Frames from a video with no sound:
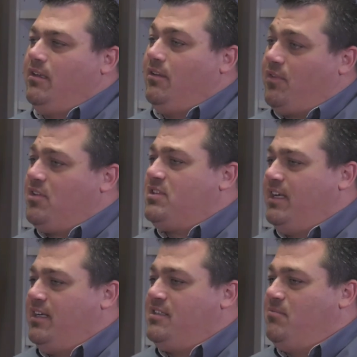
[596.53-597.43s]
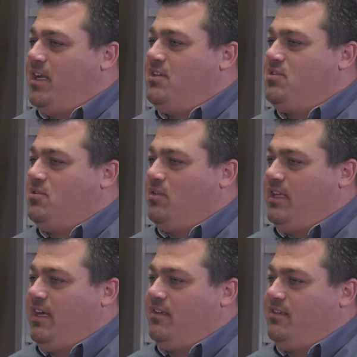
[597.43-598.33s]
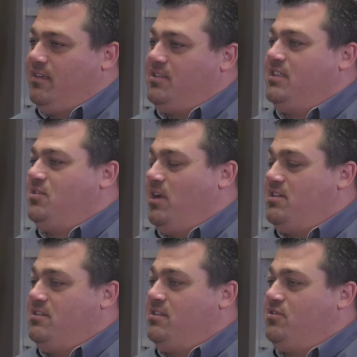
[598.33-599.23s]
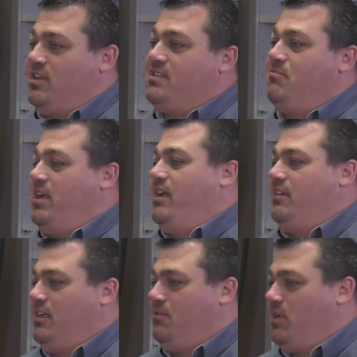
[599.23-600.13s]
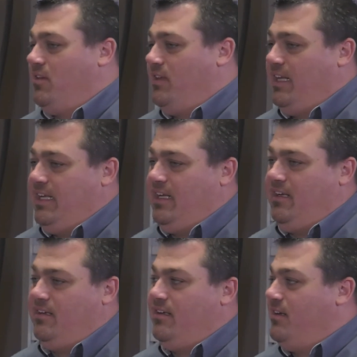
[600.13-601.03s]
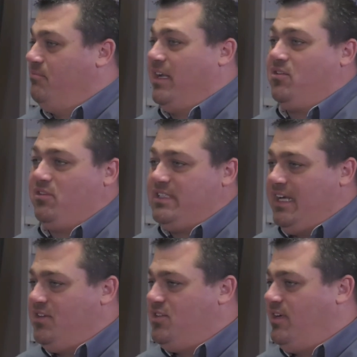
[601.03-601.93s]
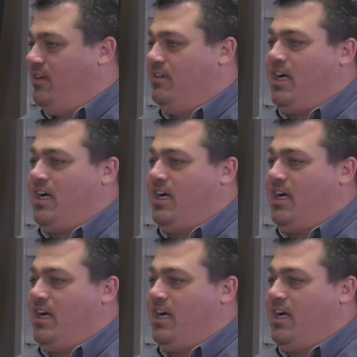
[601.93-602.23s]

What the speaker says: The first thing is to make sure that the situation's addressed immediately, whether they need medical attention,